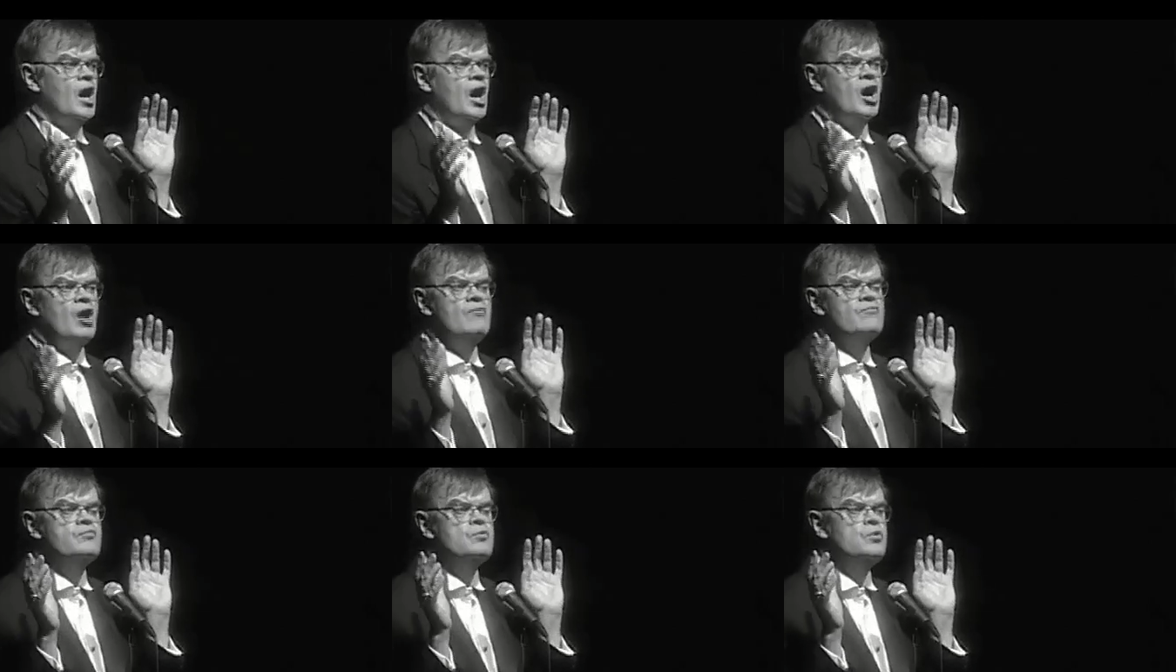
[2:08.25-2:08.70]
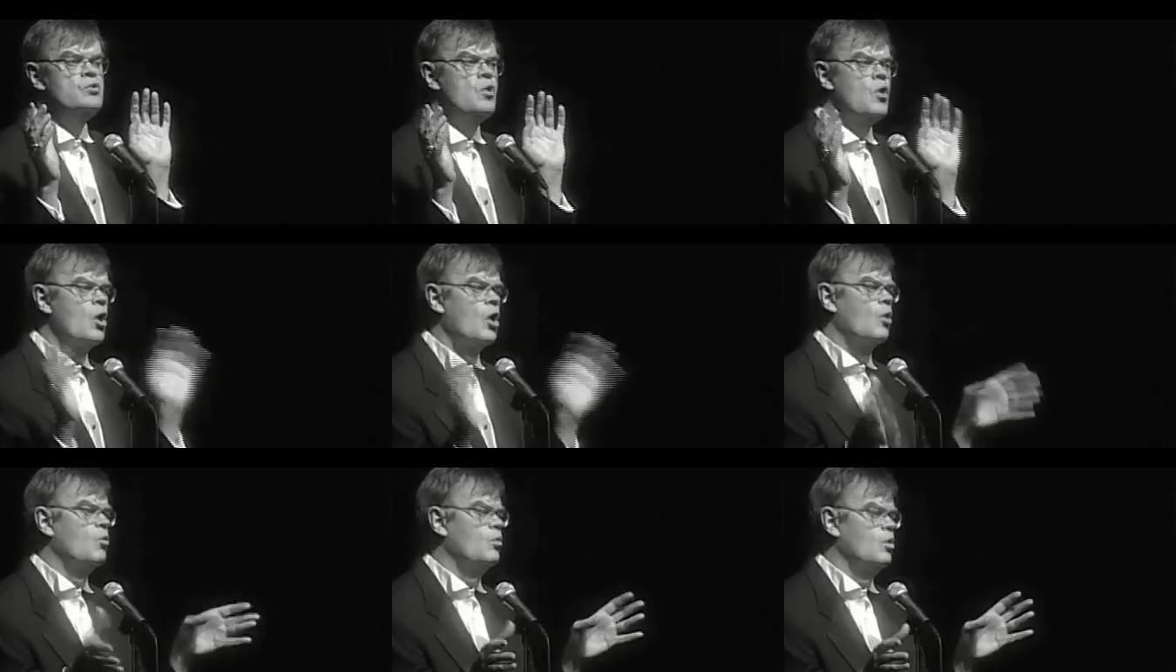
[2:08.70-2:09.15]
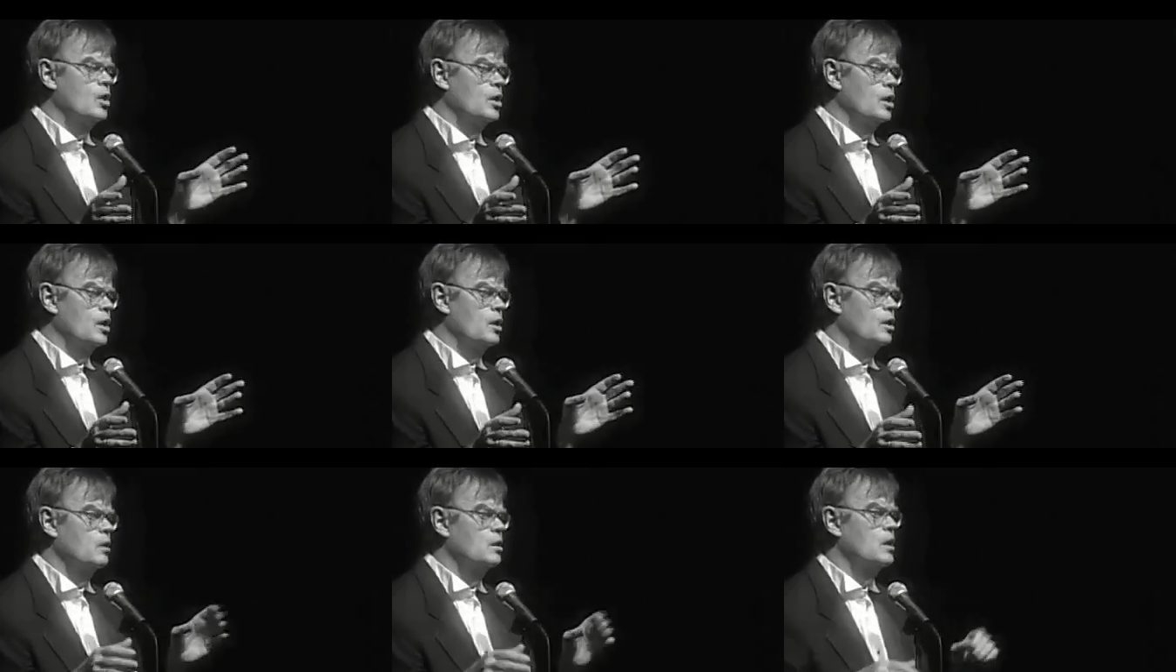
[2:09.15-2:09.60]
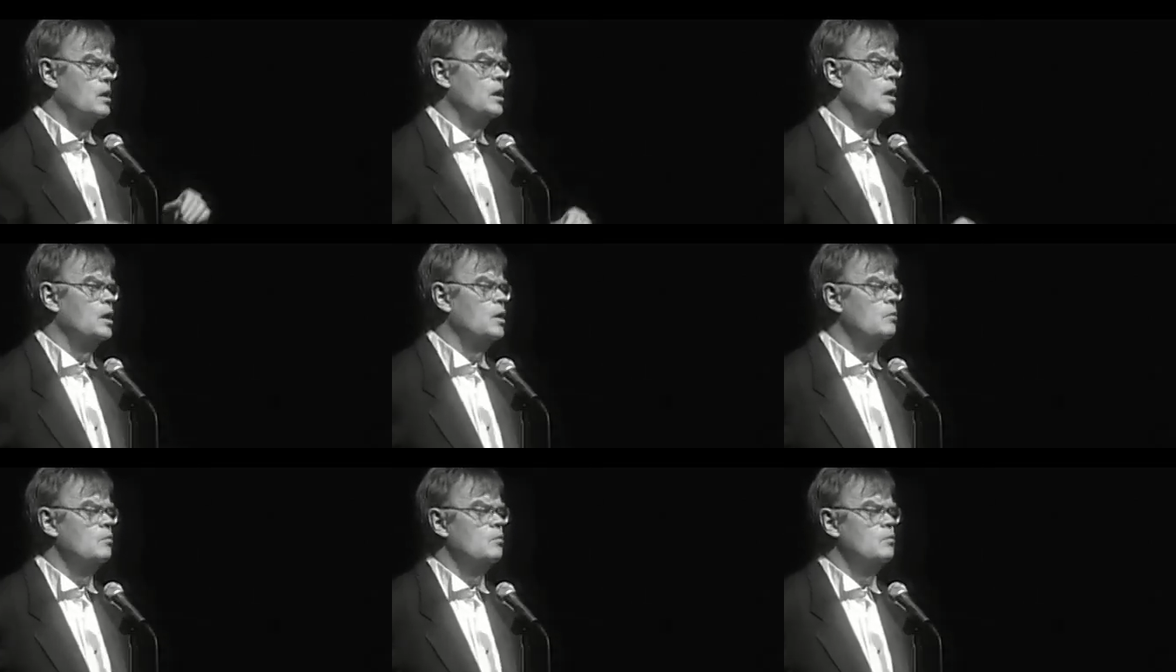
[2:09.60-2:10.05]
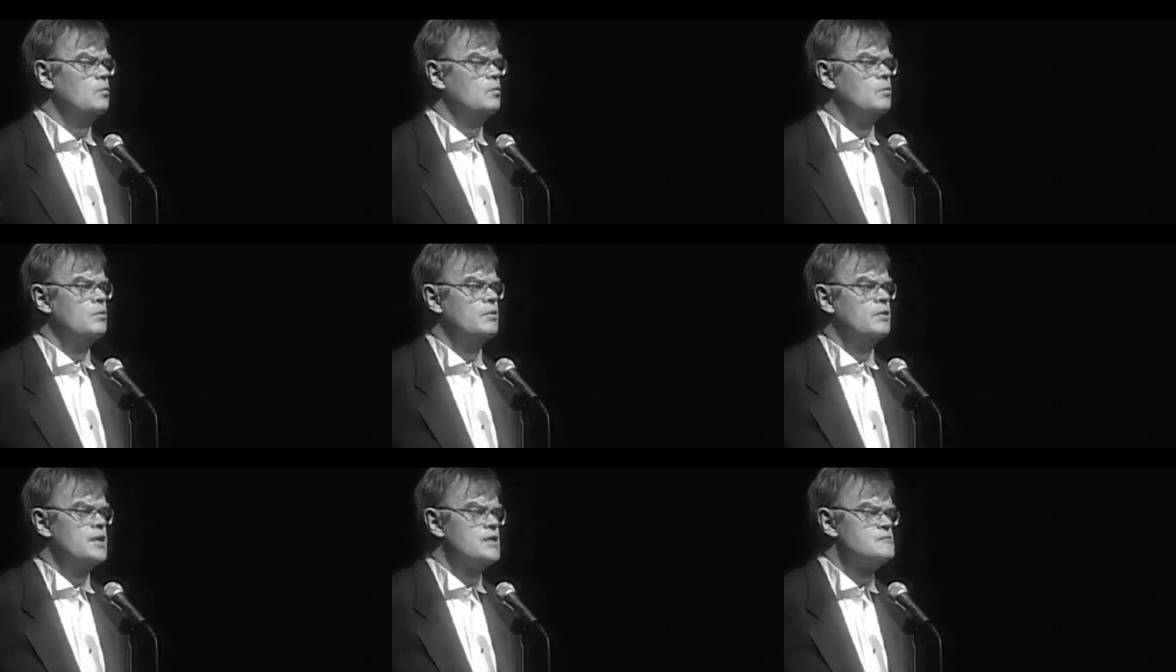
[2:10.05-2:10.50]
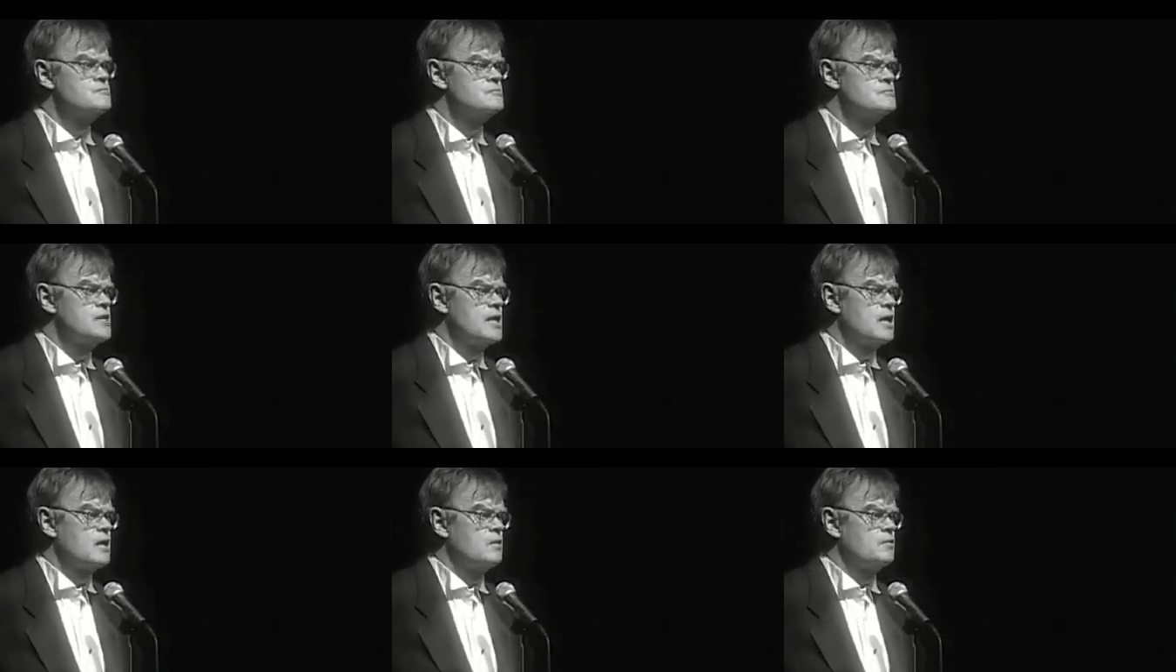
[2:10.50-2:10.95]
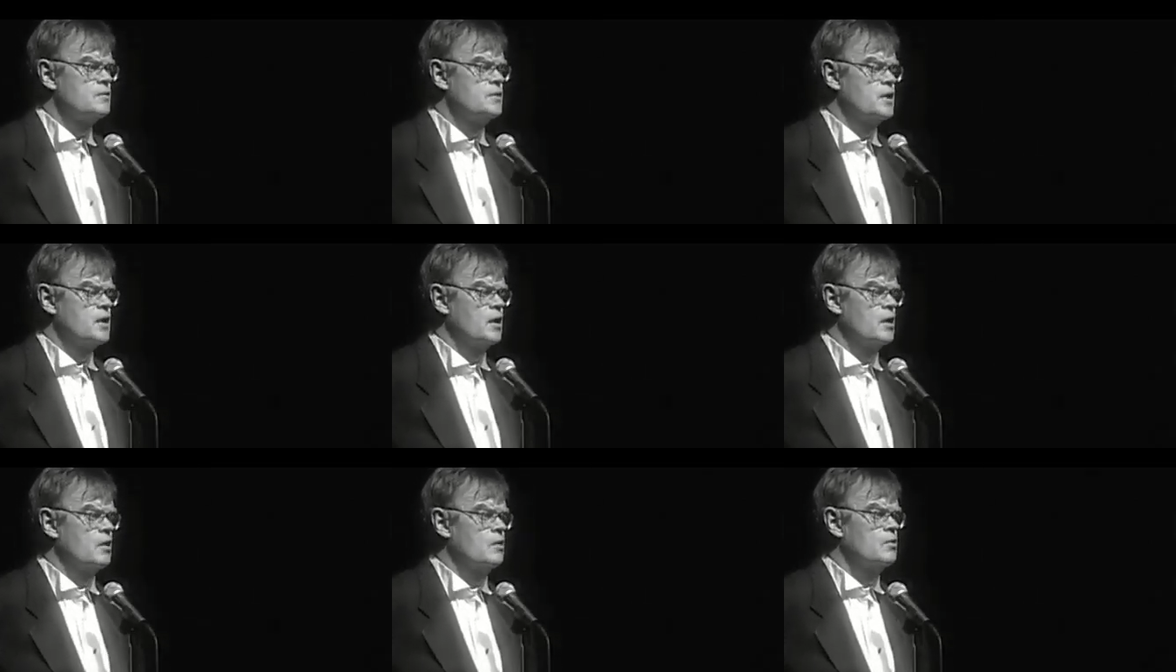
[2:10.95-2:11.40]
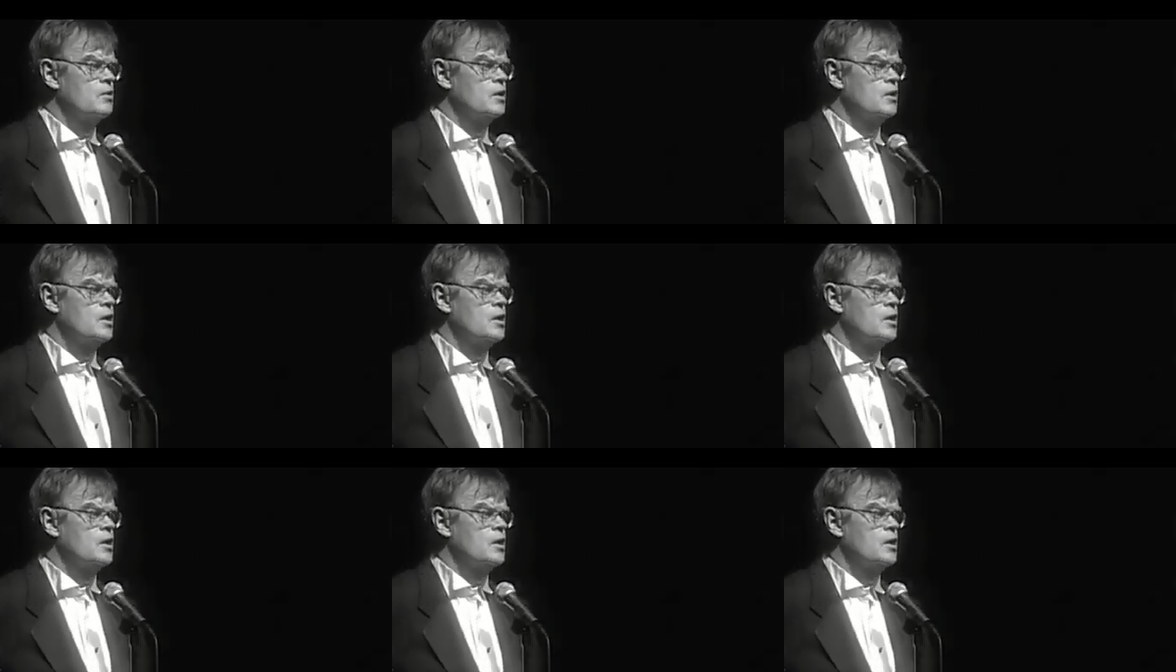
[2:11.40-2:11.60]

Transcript: of Norway and they settled there,